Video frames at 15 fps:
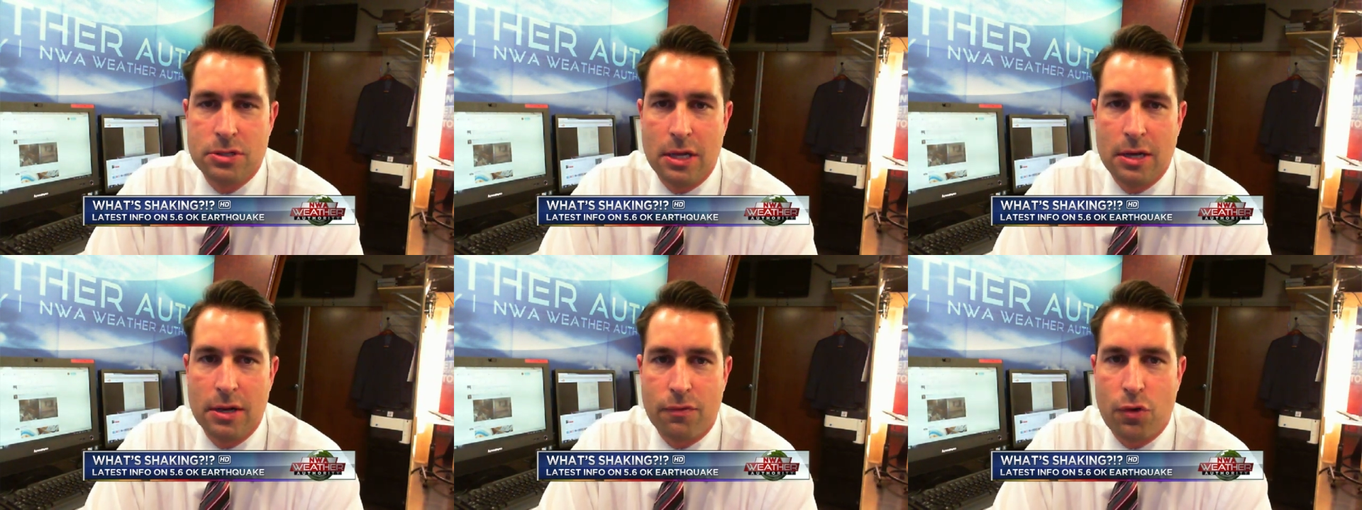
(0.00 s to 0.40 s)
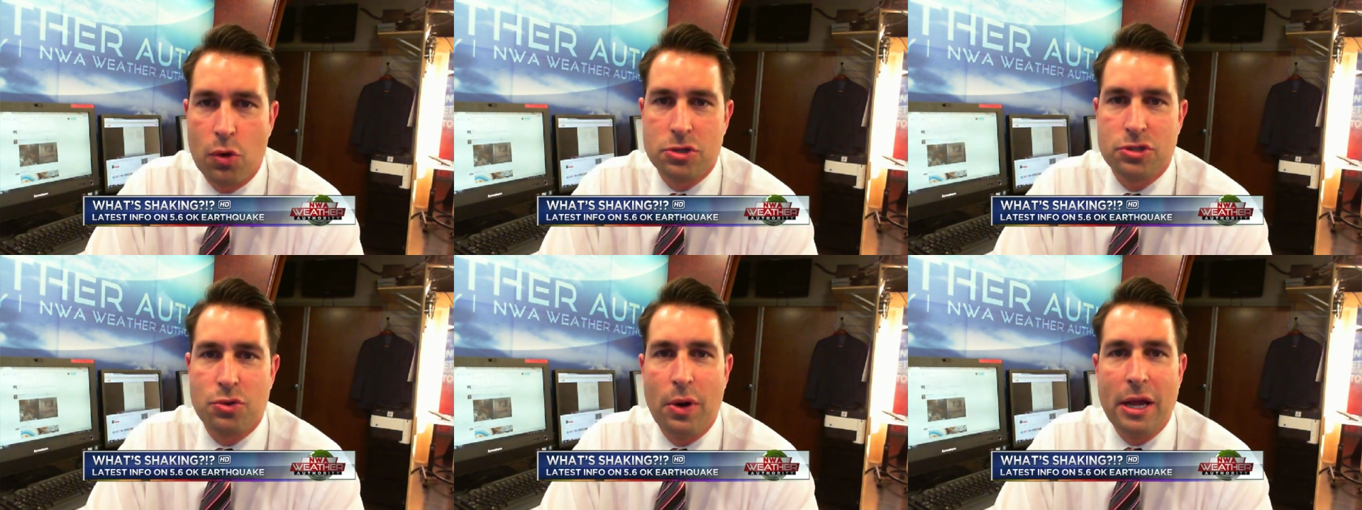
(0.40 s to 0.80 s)
And, of
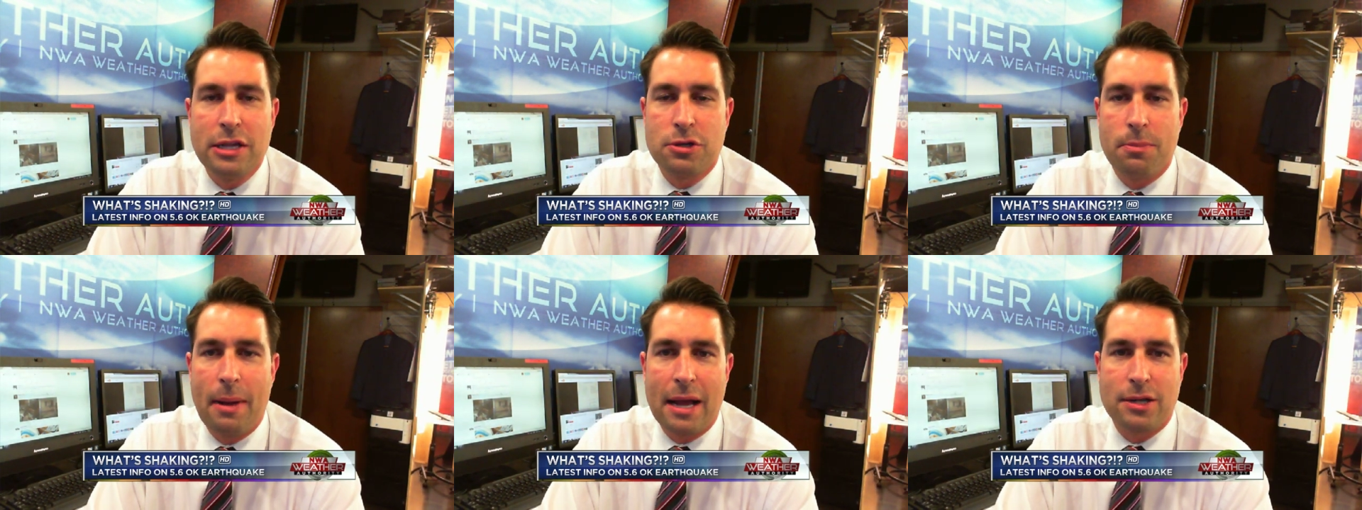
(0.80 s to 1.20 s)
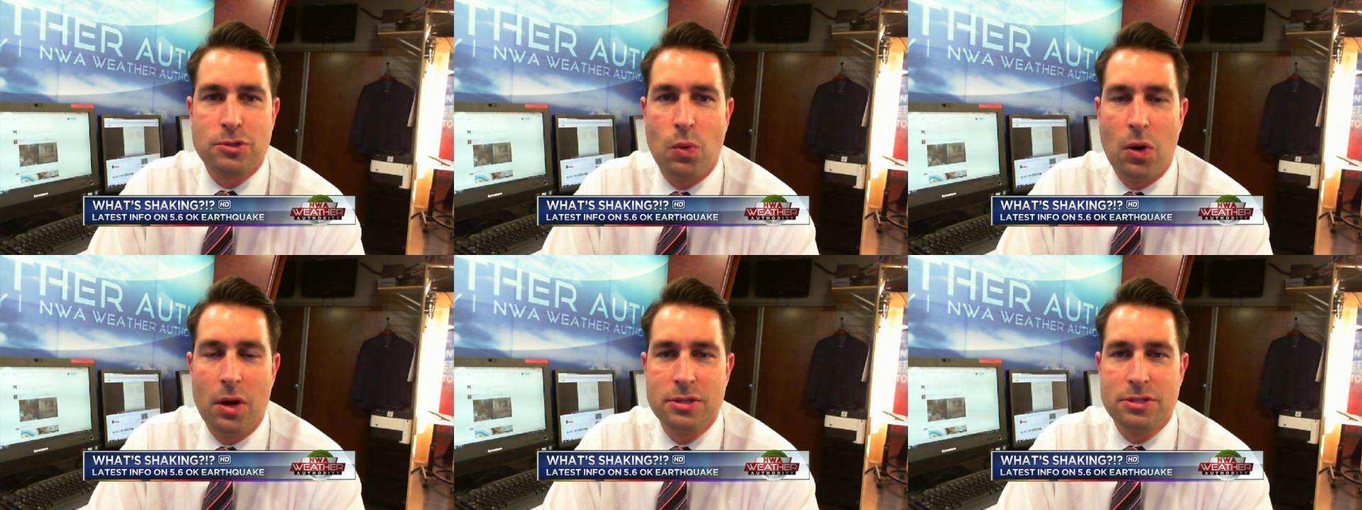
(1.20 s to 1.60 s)
course, the Razorbacks
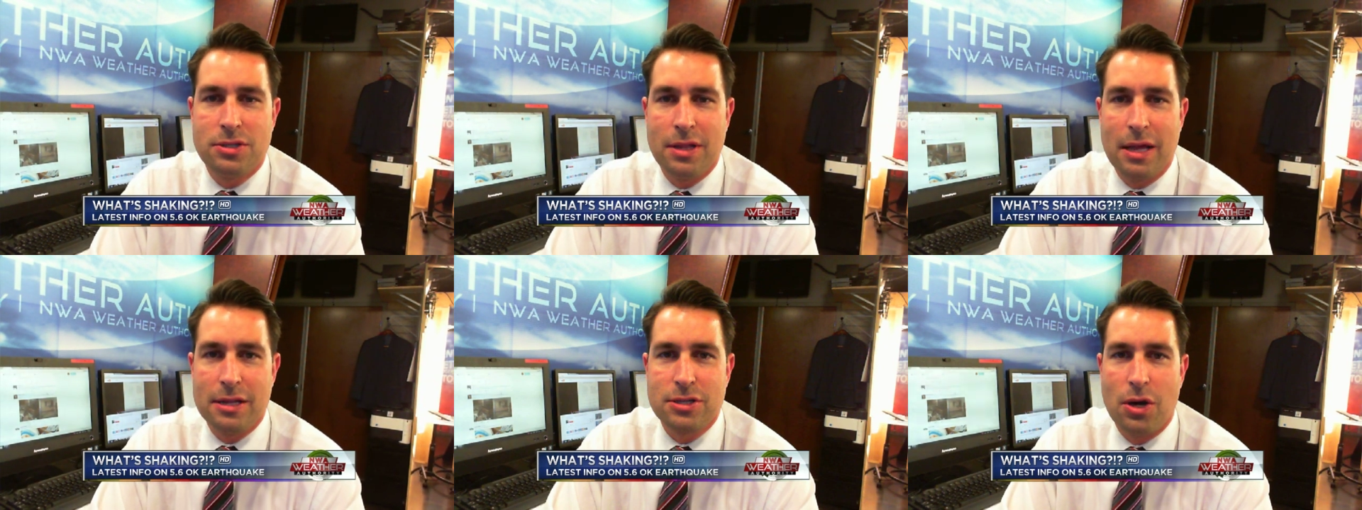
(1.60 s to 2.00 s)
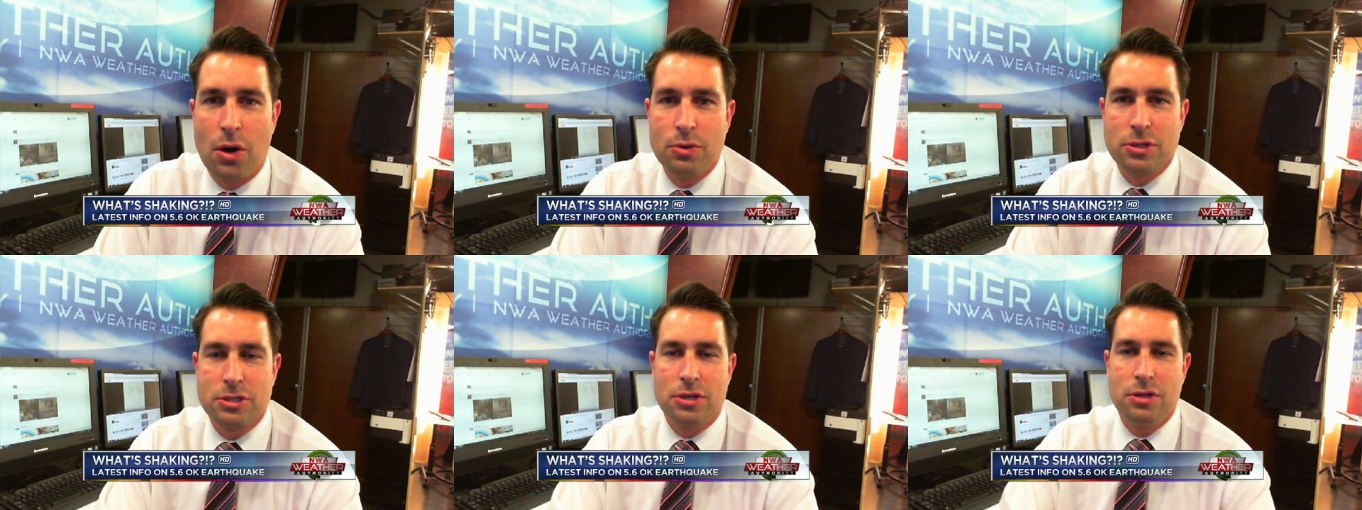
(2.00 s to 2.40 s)
won, so that's
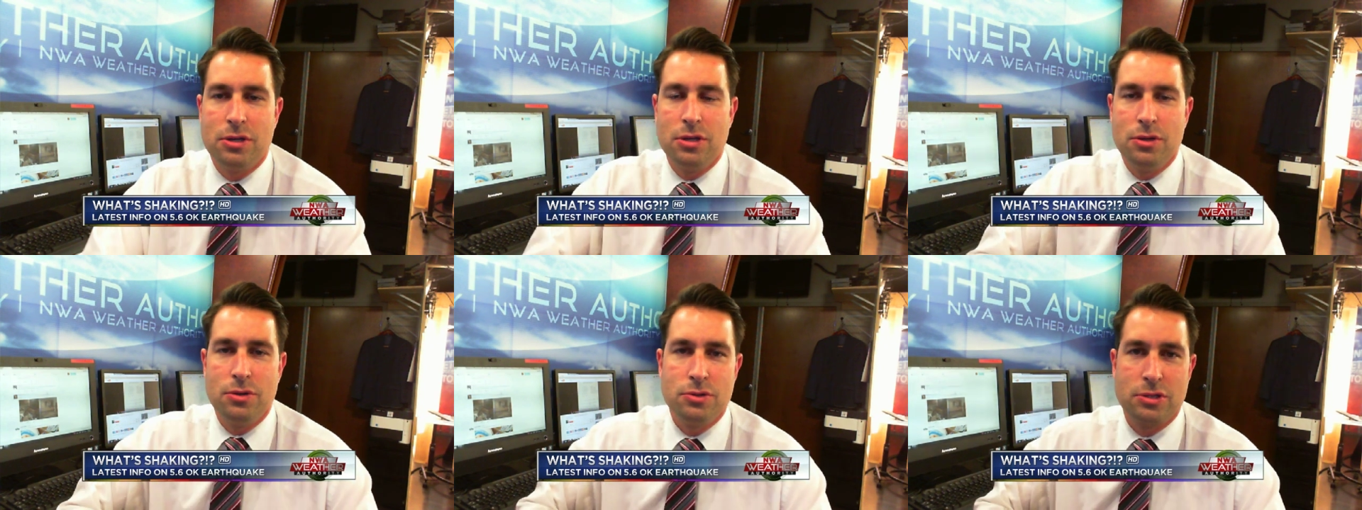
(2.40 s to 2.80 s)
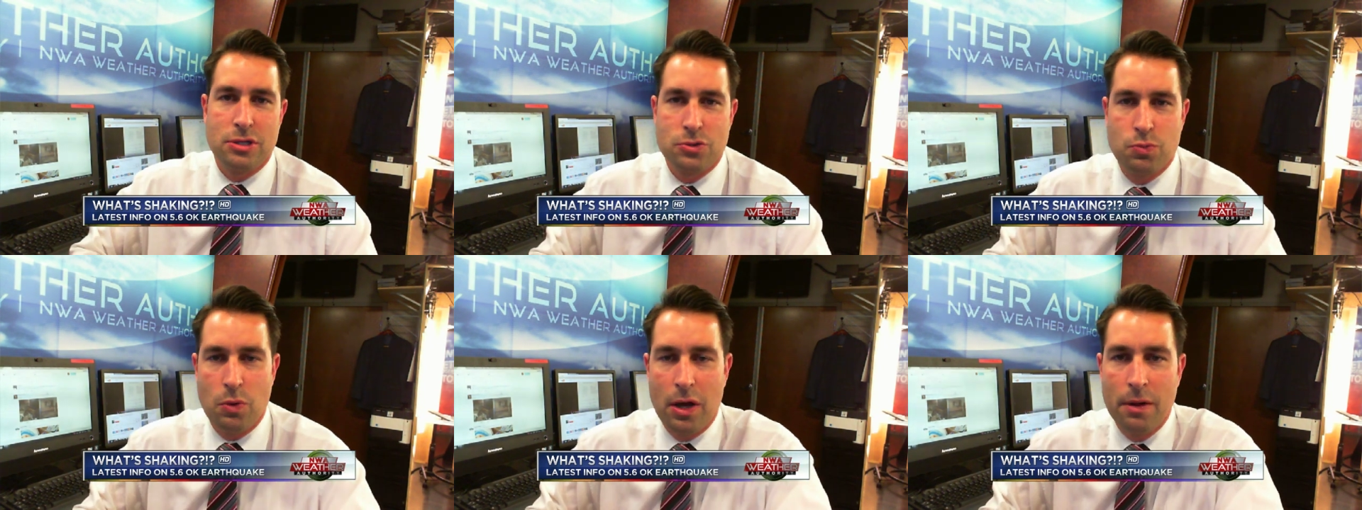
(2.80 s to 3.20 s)
always good news
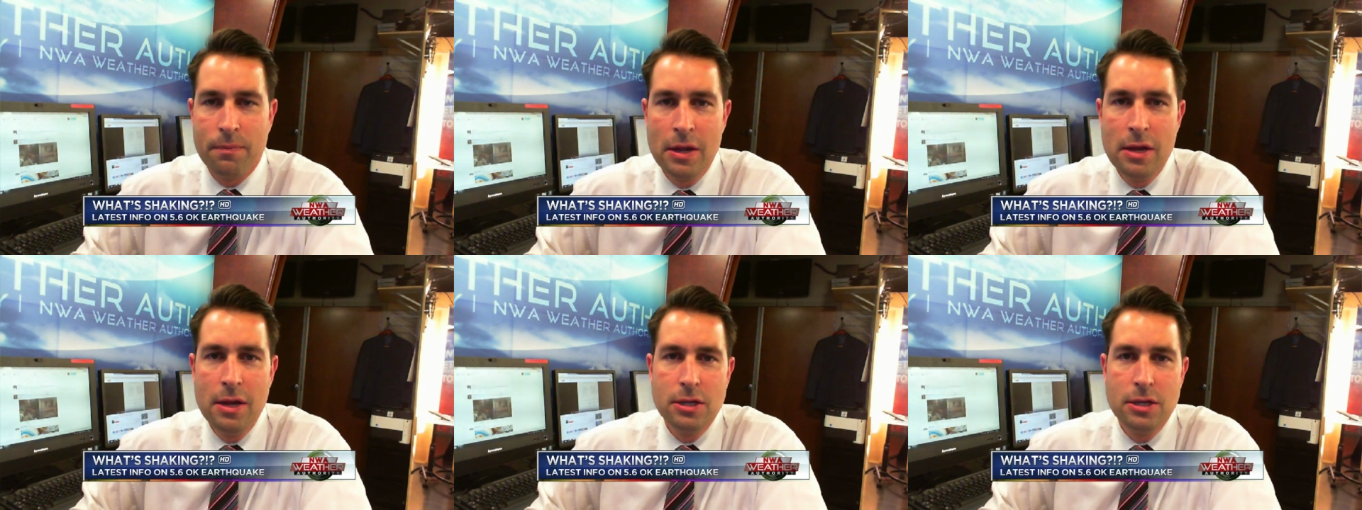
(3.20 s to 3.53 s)
as well.